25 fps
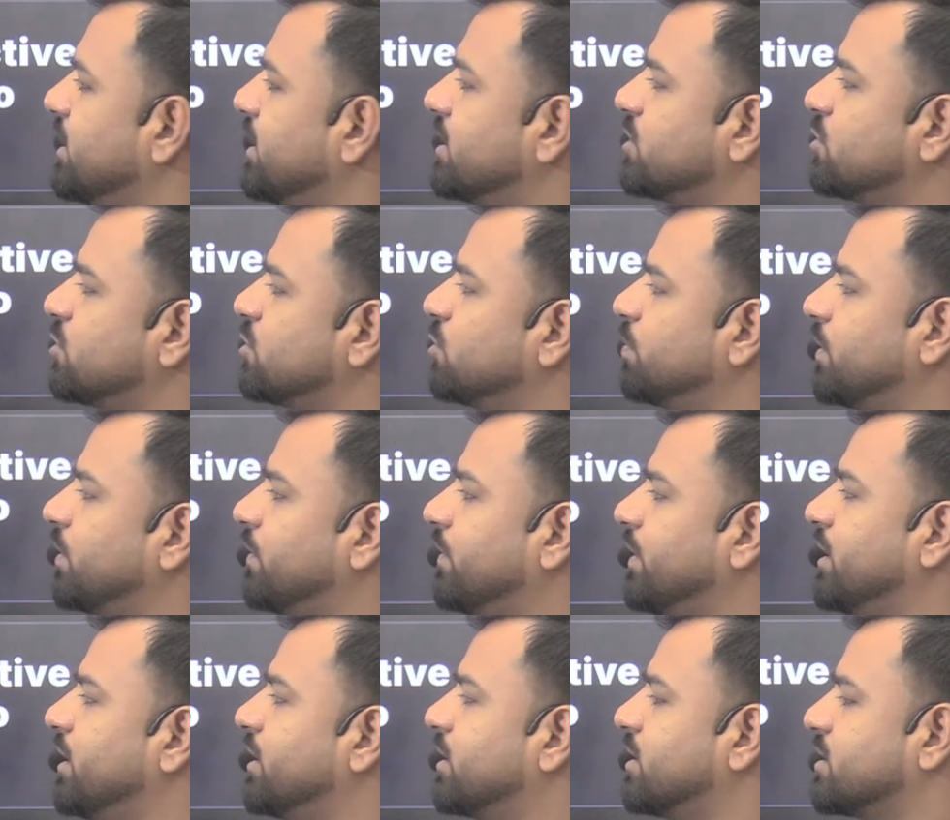to
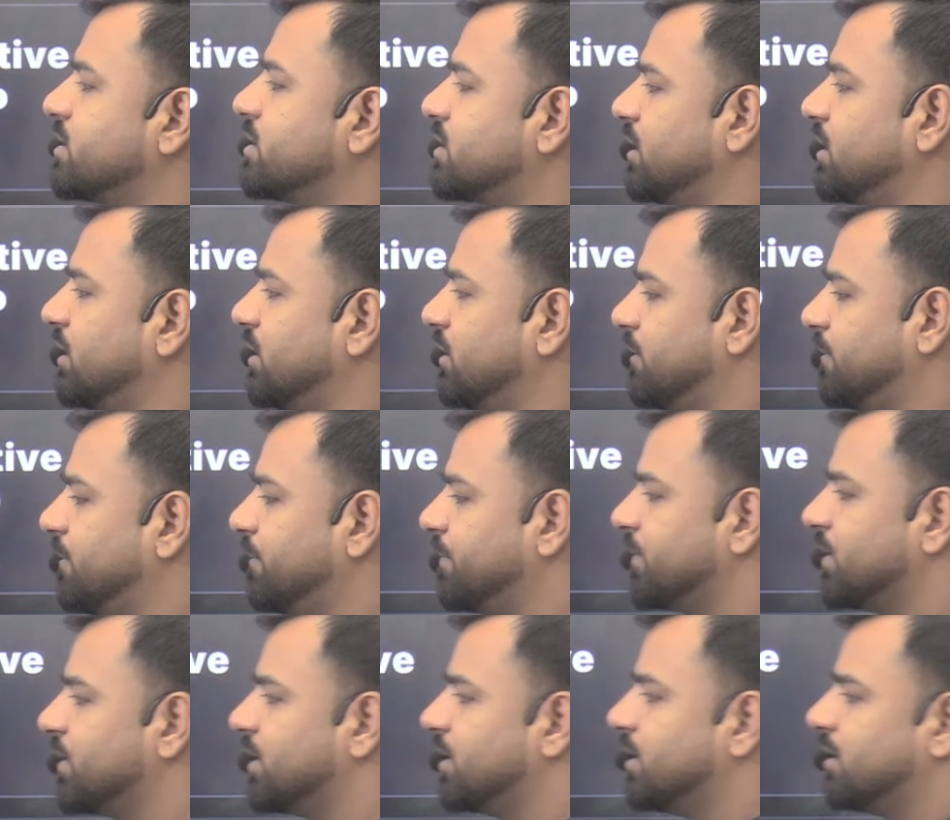prevent rusting?
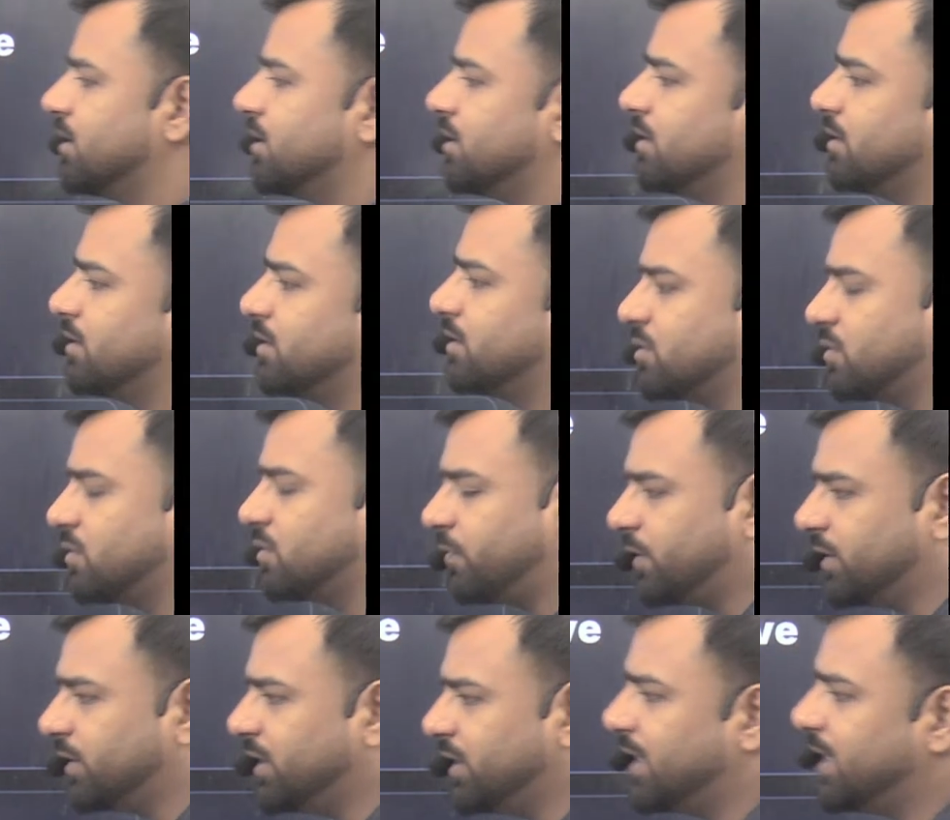So
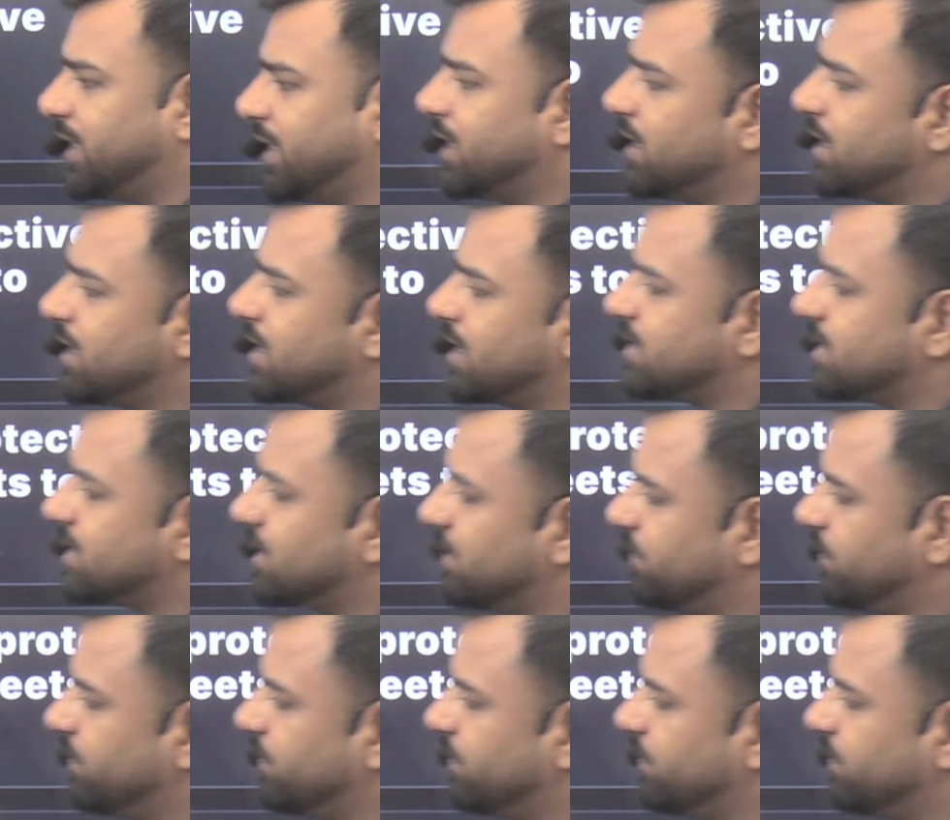for the anodizing,